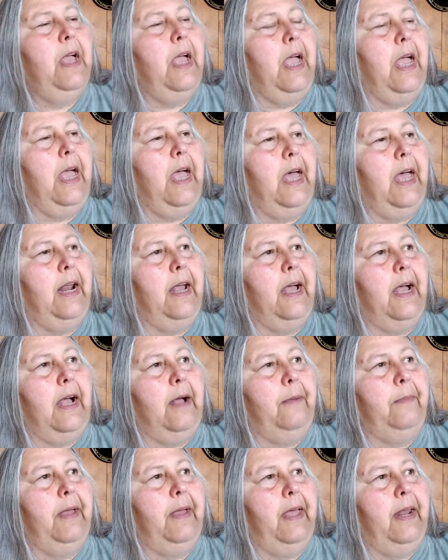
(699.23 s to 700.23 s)
And
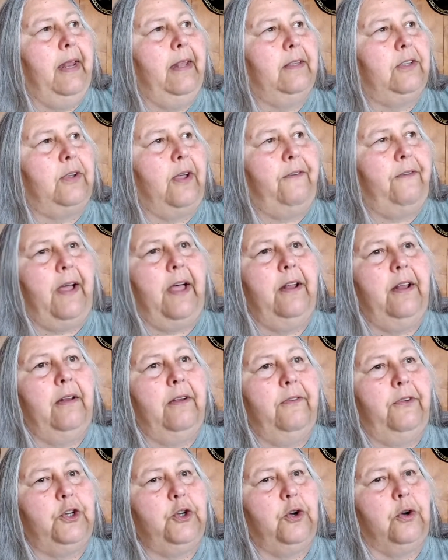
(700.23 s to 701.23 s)
um, and so I filed
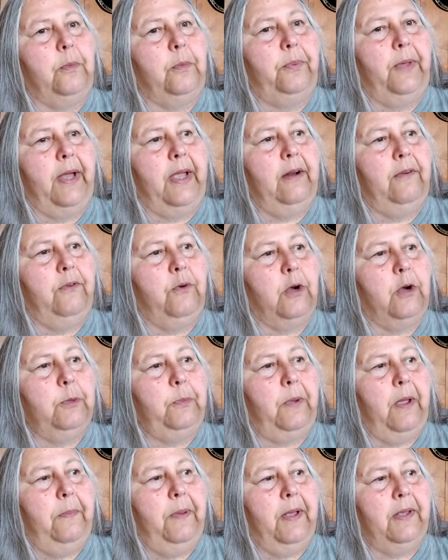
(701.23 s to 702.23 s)
an official complaint, and of course
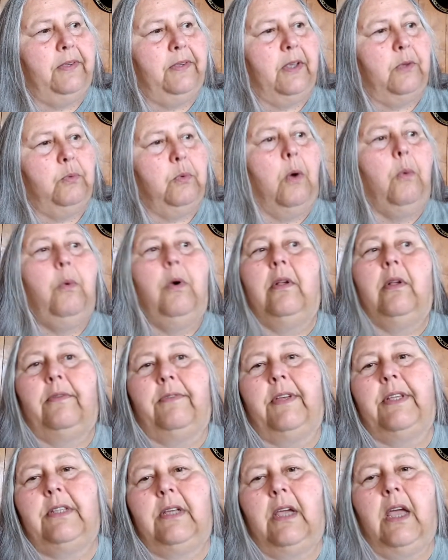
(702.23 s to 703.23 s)
PayPal says, "Well, we'll
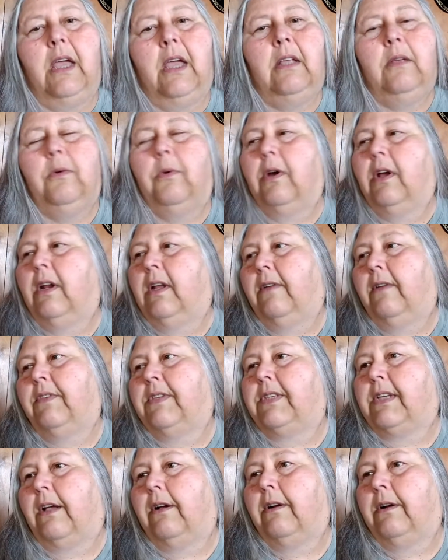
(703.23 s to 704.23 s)
investigate. We're going to give
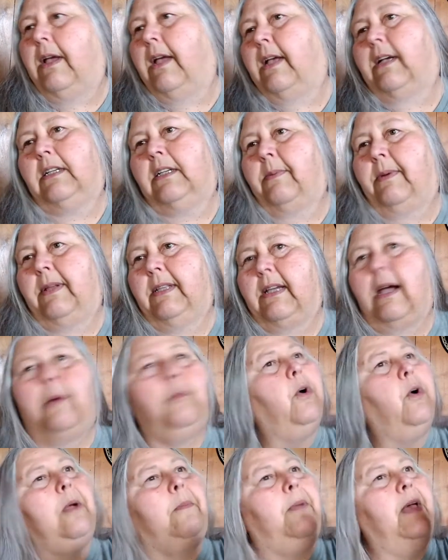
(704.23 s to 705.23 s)
the seller X amount of
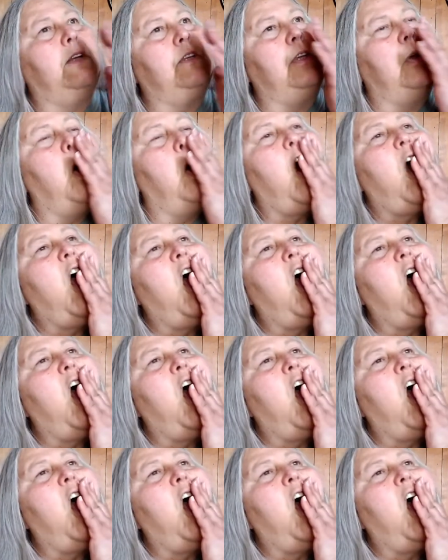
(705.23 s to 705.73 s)
time. We'll get back to you."